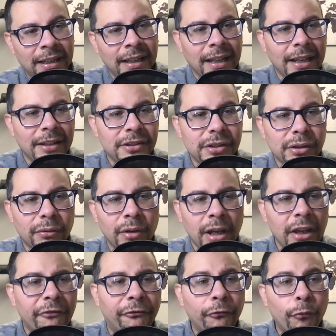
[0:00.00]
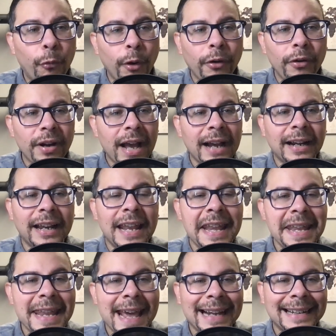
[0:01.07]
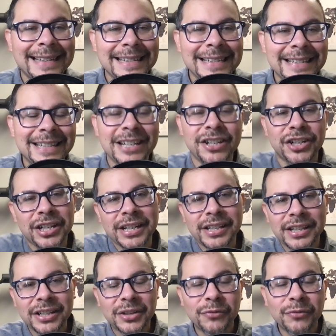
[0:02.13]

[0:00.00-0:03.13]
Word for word: And so, if we're not connected to Jesus,